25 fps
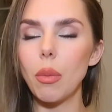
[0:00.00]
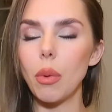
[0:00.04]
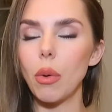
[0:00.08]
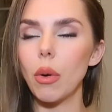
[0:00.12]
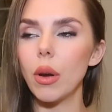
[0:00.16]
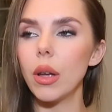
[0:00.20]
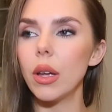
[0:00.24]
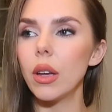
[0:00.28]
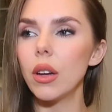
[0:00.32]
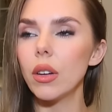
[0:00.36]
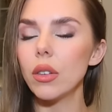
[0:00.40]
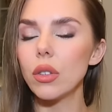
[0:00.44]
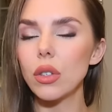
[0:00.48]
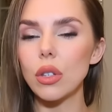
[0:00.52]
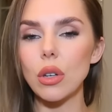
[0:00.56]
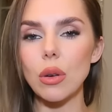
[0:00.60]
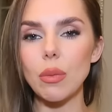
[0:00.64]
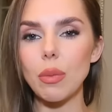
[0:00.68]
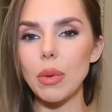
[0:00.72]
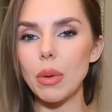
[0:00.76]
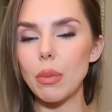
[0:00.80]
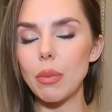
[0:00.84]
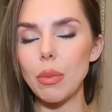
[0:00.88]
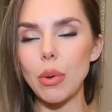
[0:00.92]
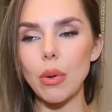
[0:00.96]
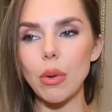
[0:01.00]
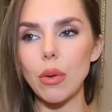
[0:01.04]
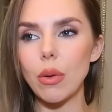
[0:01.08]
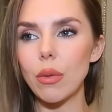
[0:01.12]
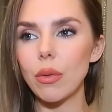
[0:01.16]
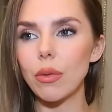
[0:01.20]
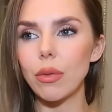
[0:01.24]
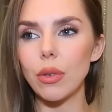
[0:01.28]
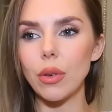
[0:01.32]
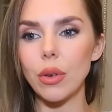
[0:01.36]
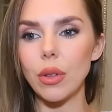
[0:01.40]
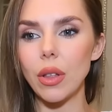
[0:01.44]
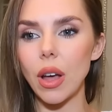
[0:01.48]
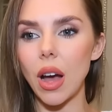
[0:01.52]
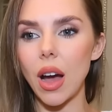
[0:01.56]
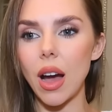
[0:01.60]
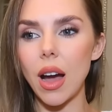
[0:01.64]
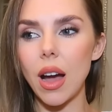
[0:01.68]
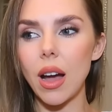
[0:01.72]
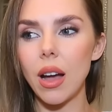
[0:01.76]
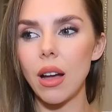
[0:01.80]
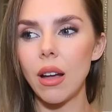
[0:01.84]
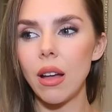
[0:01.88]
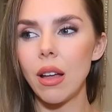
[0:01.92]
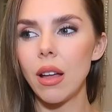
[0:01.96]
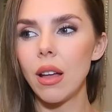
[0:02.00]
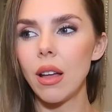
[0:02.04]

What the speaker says: boy should be put through that.